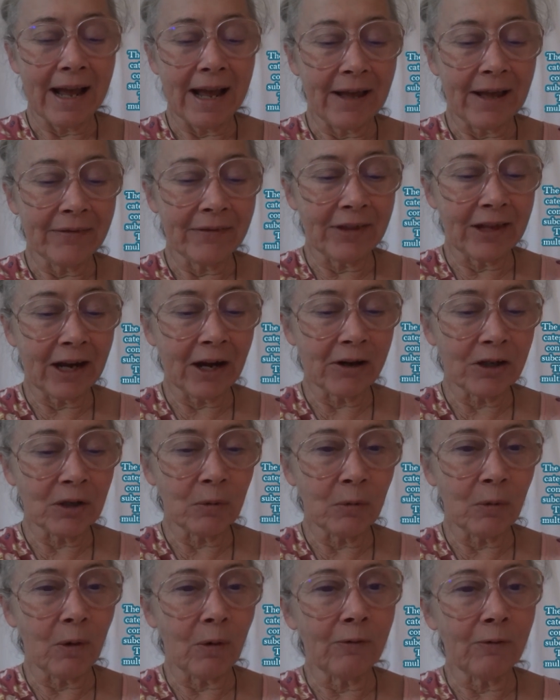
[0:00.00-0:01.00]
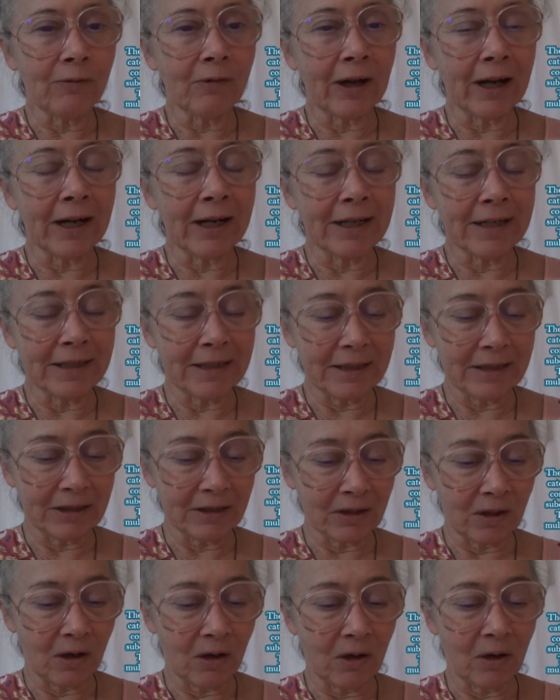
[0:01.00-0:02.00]
and there you will find
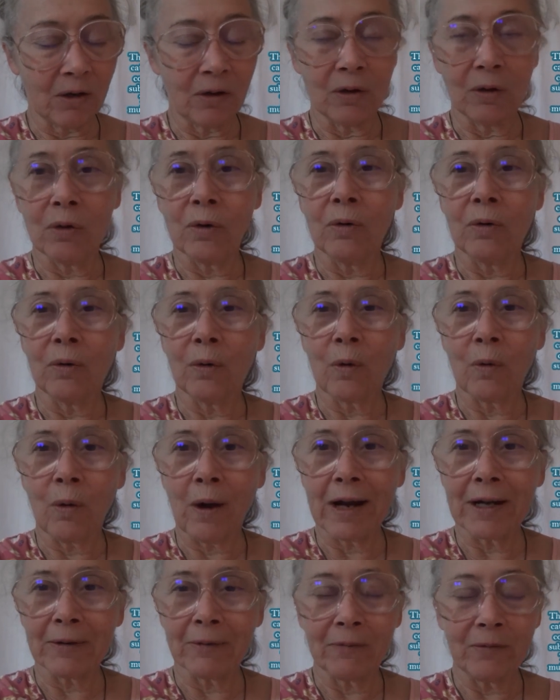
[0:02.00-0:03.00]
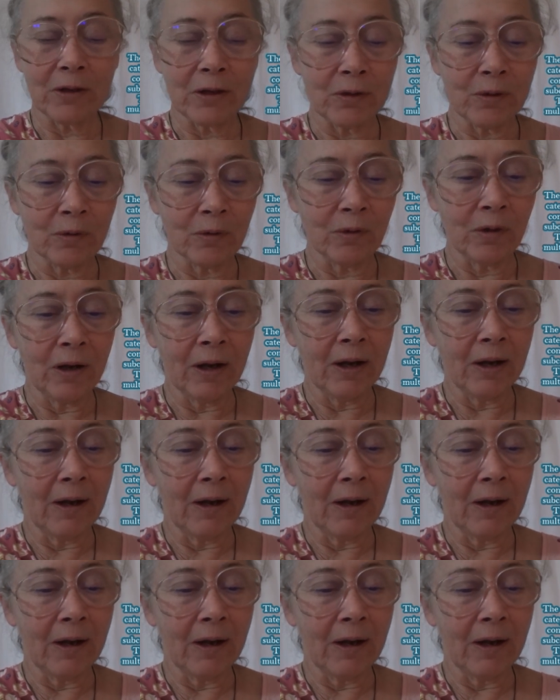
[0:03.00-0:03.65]
oh, quite a few